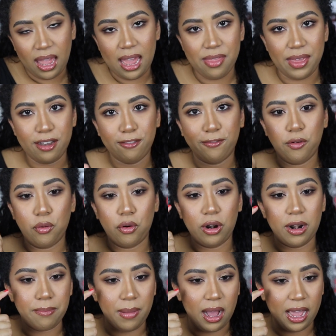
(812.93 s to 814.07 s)
And then
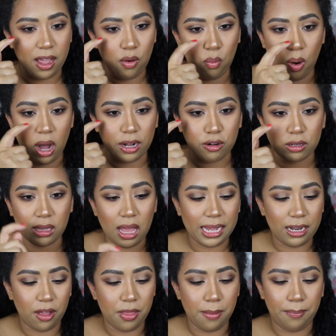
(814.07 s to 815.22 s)
for my
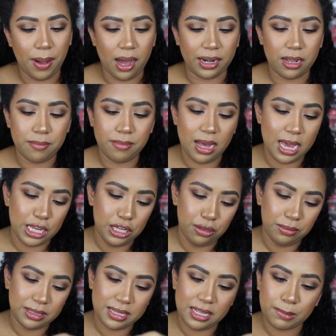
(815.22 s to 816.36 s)
waterline on the bottom, I
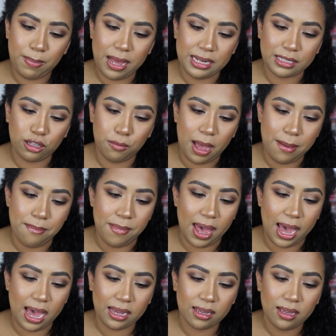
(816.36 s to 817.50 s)
use this pencil by
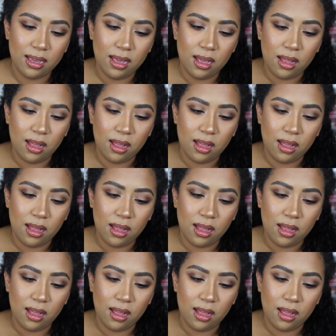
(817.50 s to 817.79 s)
MAC.